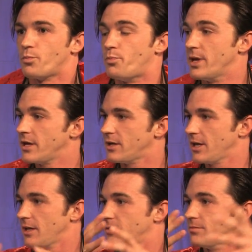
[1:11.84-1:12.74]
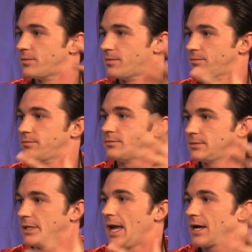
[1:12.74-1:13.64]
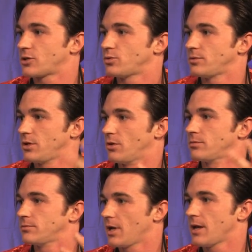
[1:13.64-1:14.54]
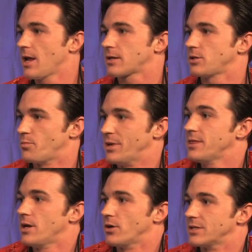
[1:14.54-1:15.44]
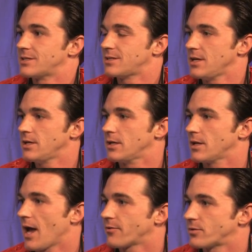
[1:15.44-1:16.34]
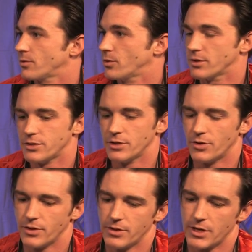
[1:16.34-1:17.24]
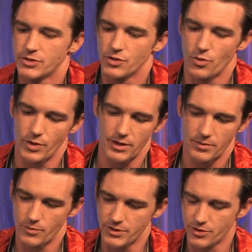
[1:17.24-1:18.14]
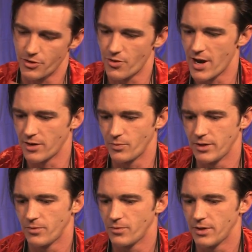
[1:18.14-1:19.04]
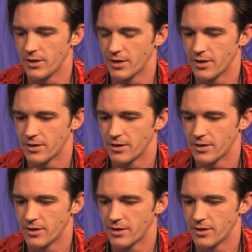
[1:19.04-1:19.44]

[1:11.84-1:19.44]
been in the actual, you know, I hadn't actually been there and mm-hmm. seen it afterwards, you know, and, and so we, we turned around and we, we uh,